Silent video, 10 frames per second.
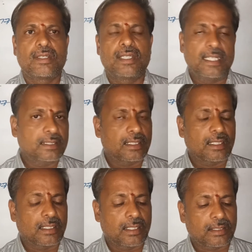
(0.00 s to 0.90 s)
in
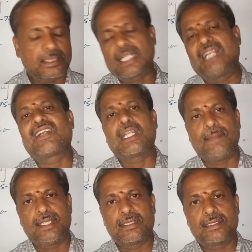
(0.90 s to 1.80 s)
the
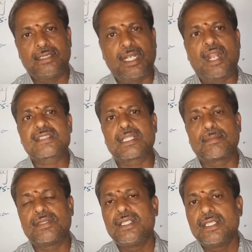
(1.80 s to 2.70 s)
government. There are
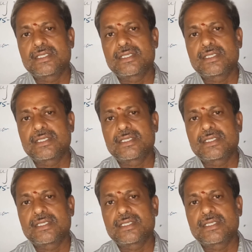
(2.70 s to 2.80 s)
some